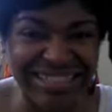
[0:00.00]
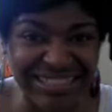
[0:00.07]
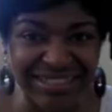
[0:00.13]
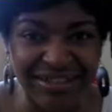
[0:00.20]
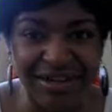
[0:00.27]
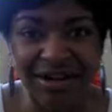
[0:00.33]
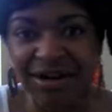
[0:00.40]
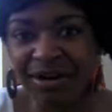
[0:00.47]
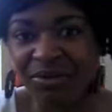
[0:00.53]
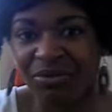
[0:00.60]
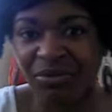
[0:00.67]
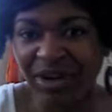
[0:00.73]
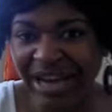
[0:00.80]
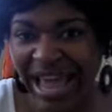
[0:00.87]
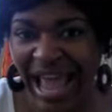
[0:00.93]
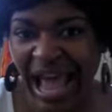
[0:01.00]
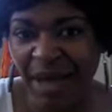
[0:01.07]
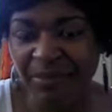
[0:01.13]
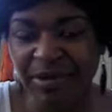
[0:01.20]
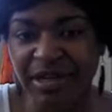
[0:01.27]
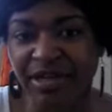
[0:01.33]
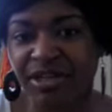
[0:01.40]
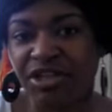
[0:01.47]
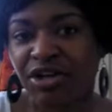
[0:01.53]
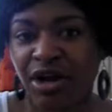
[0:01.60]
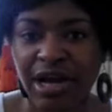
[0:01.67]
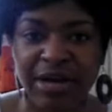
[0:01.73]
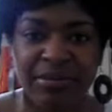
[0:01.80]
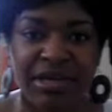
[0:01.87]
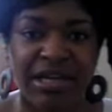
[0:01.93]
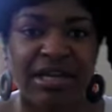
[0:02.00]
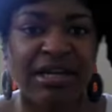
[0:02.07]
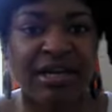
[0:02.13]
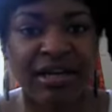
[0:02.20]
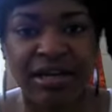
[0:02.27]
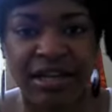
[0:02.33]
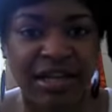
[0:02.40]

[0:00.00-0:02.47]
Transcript: oh, what happened? You know what I mean?